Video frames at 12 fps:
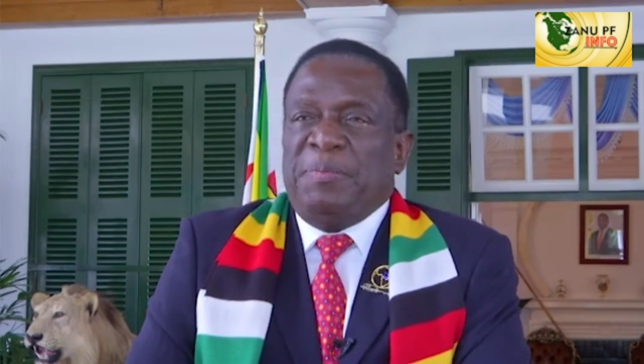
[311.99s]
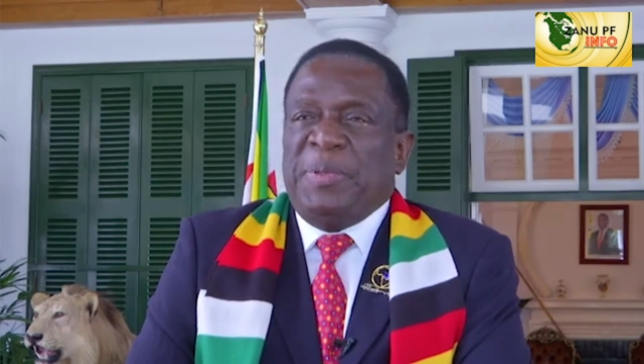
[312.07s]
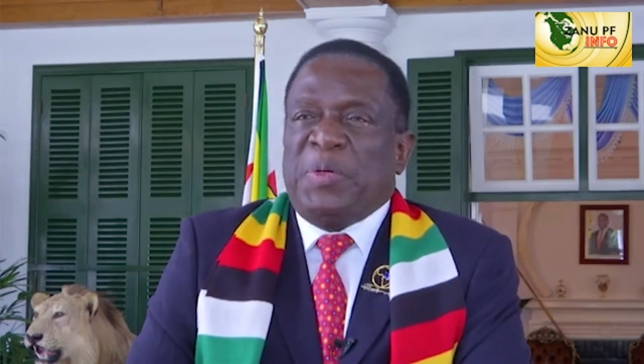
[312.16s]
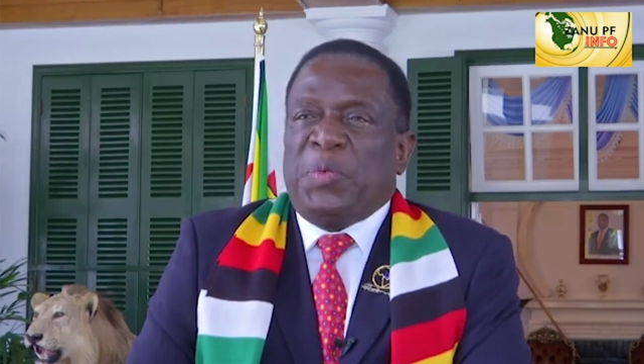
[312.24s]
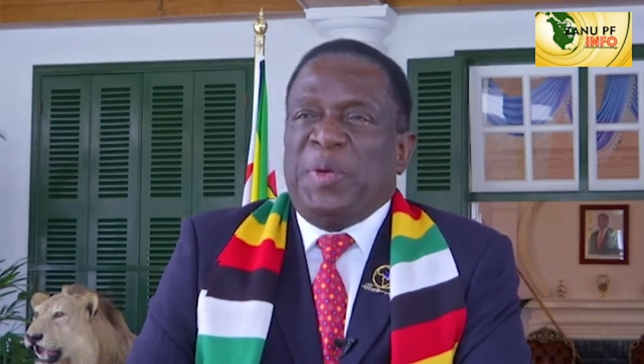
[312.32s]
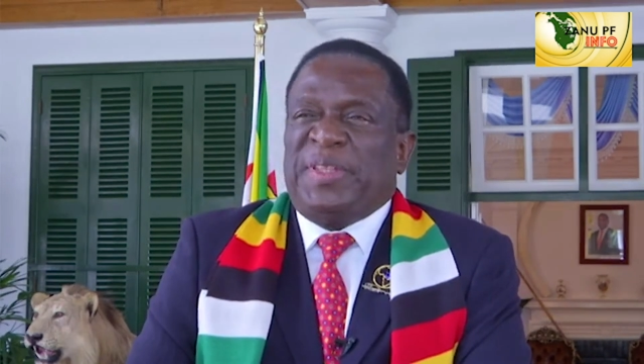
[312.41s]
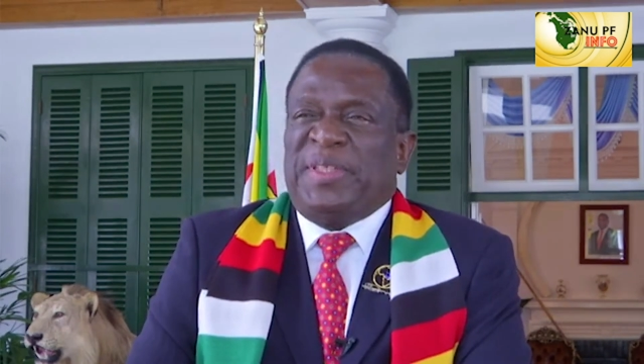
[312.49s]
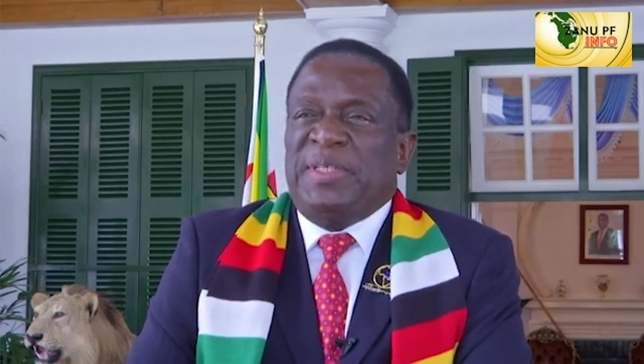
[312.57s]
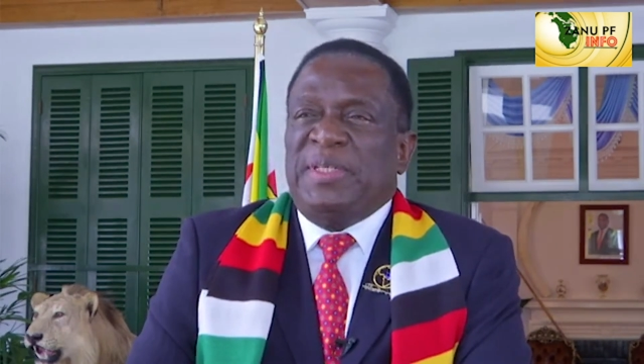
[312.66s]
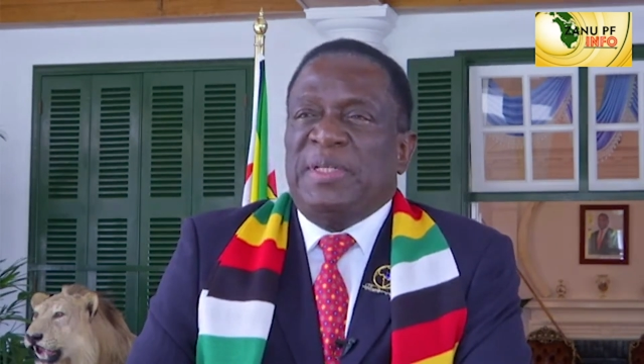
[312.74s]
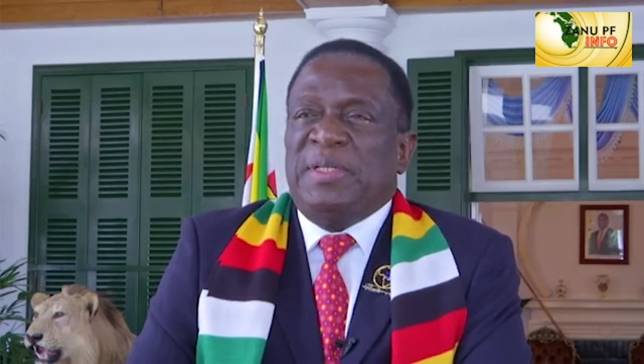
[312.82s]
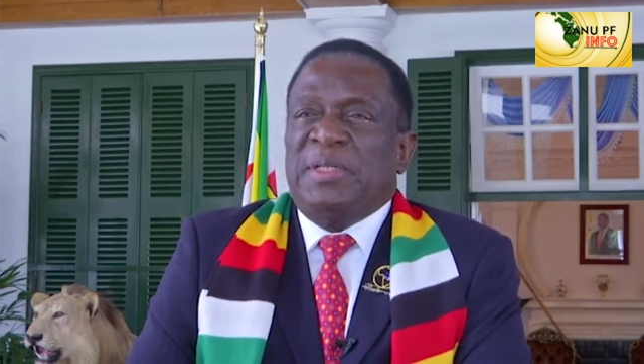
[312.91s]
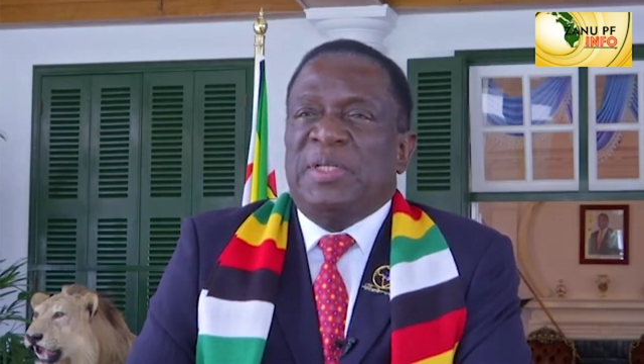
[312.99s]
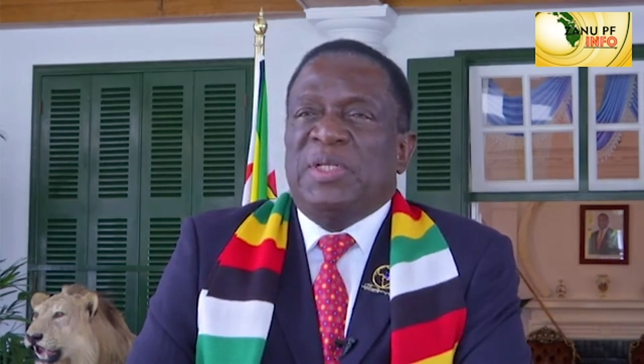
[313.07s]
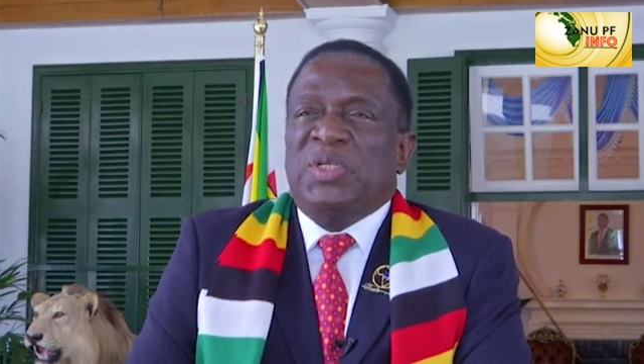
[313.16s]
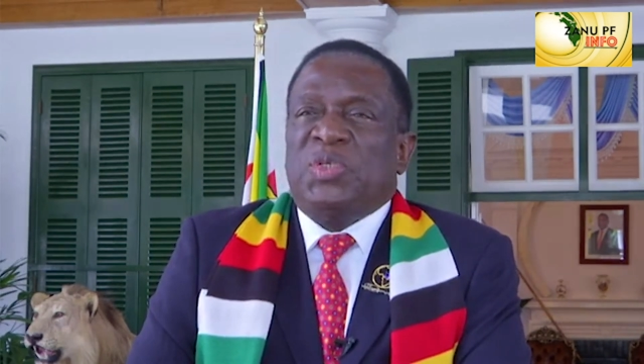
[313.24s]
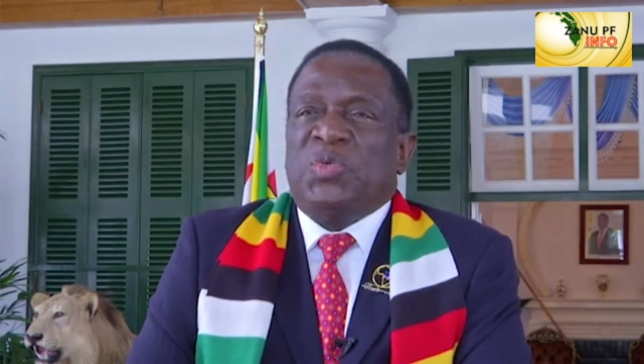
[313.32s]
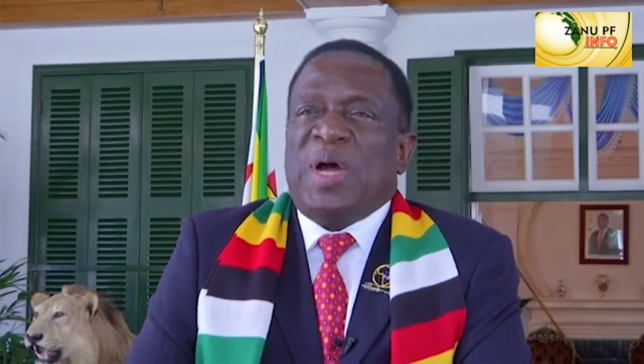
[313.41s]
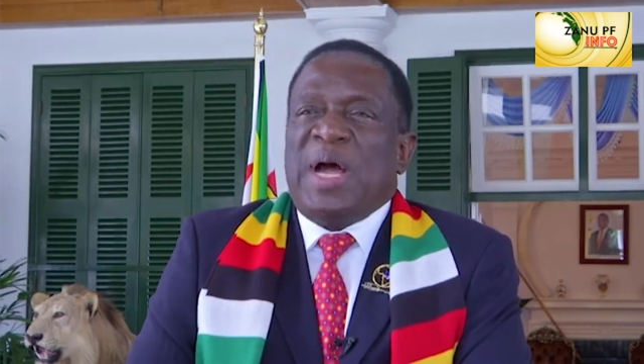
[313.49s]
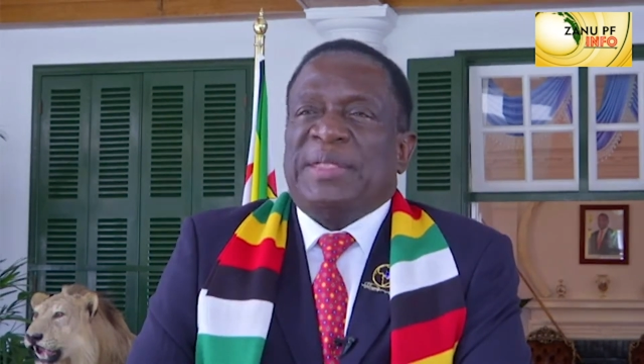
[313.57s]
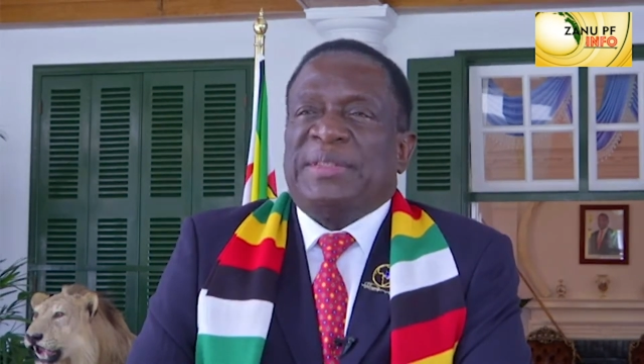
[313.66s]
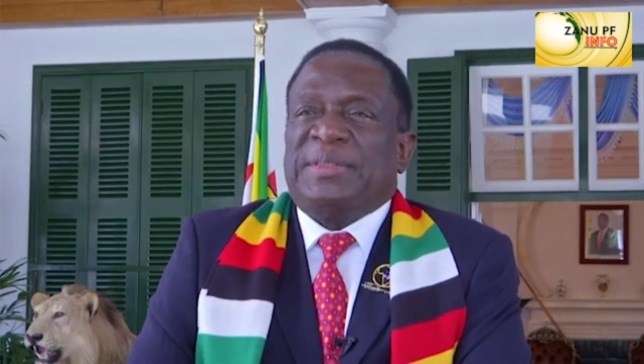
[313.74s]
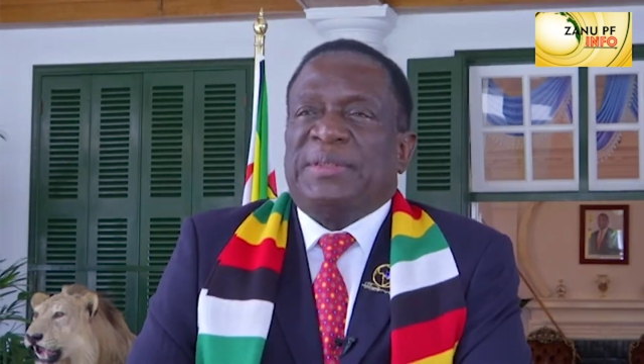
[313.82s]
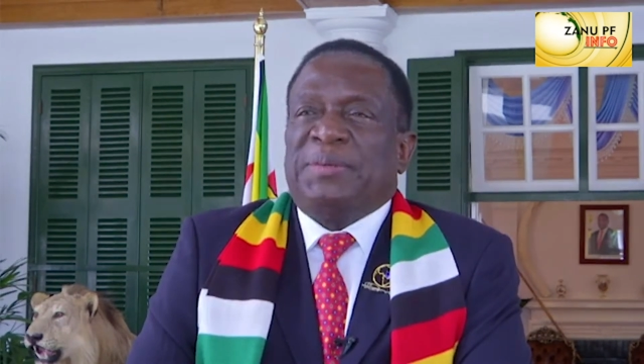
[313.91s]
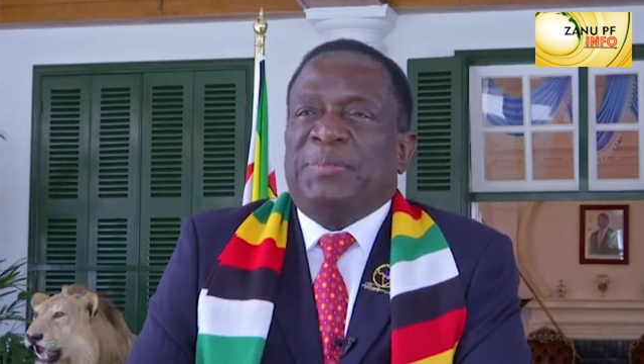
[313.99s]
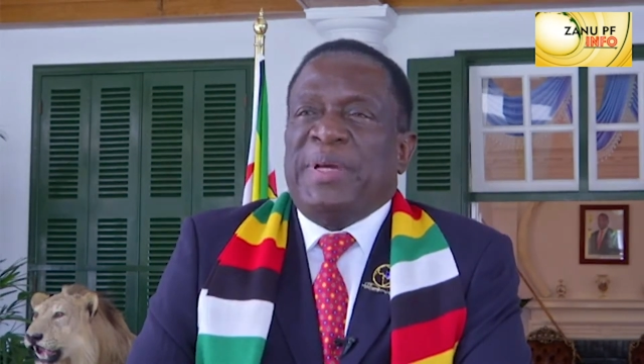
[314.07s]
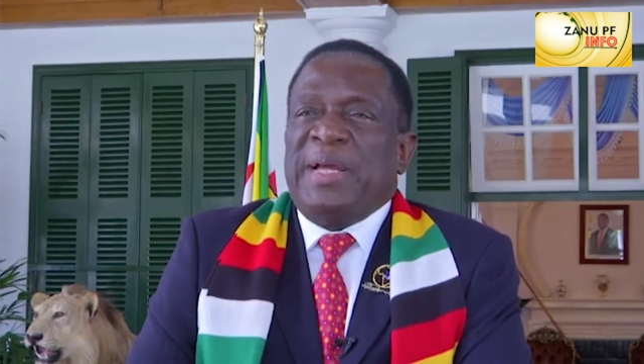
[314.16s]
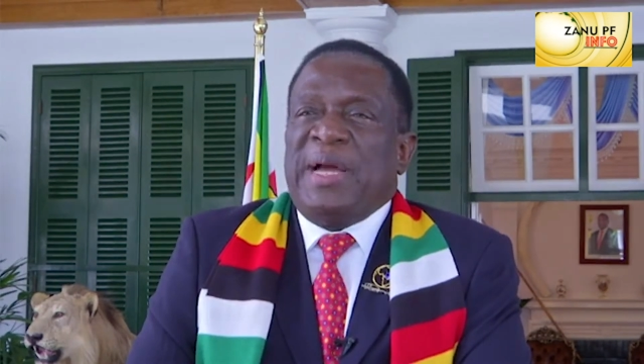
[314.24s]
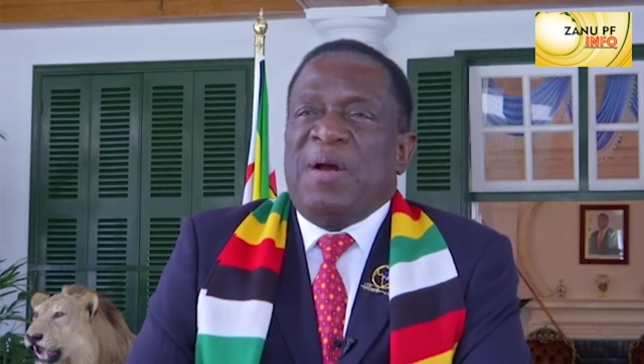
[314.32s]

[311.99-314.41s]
bequeathed to us by